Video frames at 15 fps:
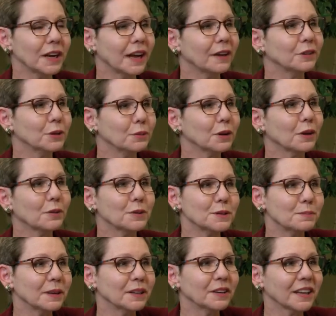now you will always
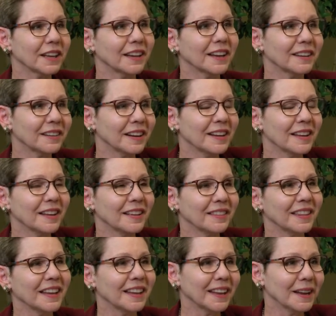be
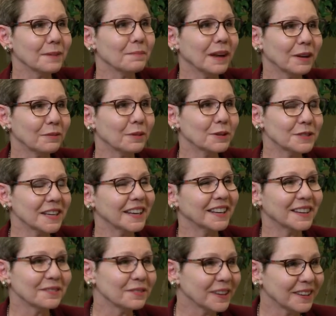thinking about
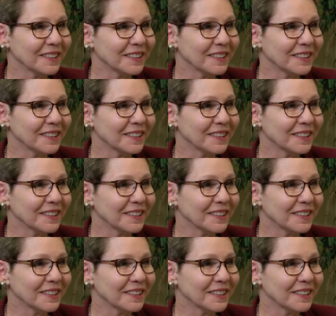rotating figures.